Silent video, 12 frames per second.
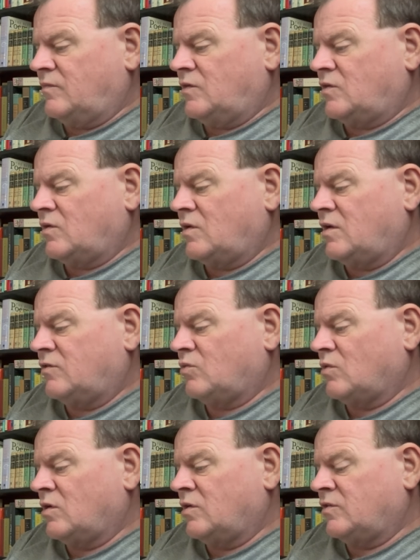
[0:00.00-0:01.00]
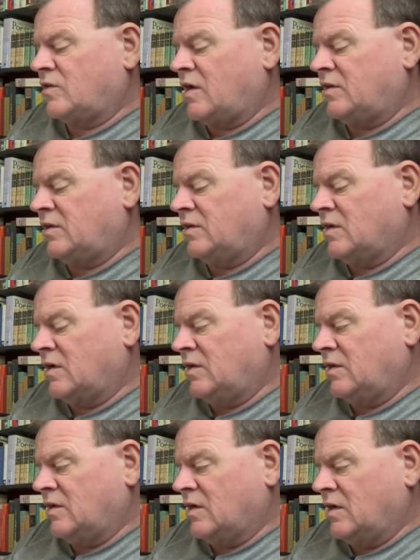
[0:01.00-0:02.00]
So this one's
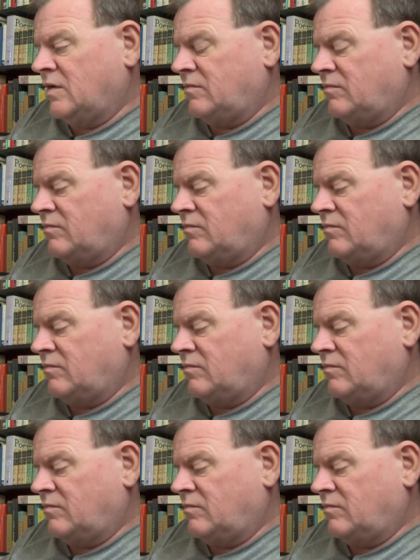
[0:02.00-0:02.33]
1999.